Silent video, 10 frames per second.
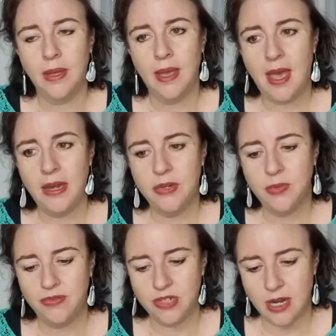And
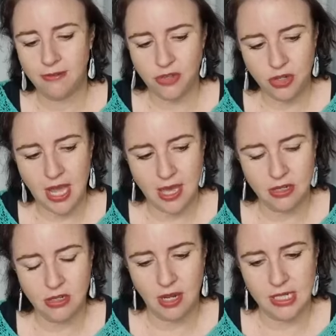we've done a few
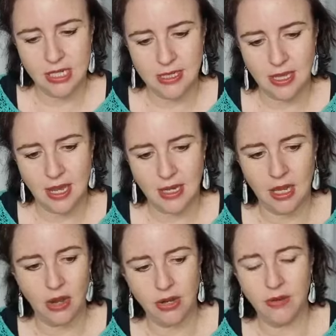candle lightings lately,
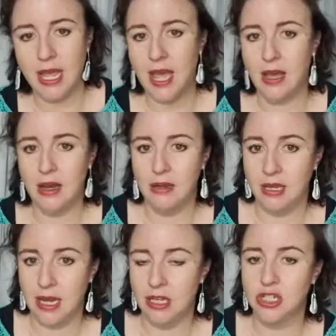honouring our
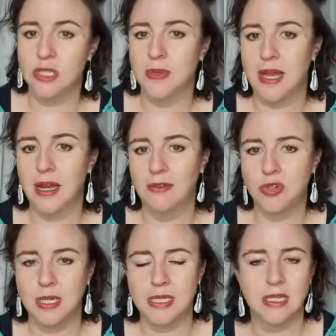connections with our loved
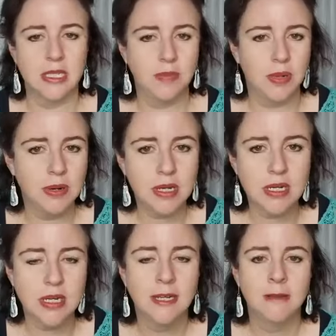ones in spirit,
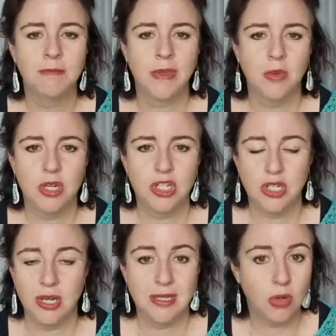which
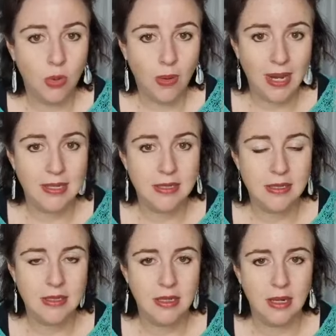is
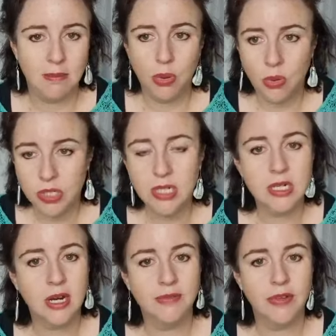always important,
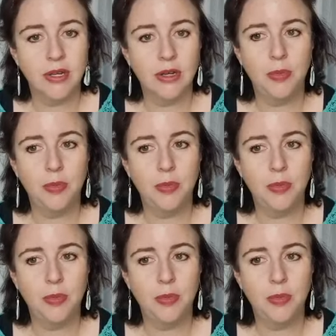I feel.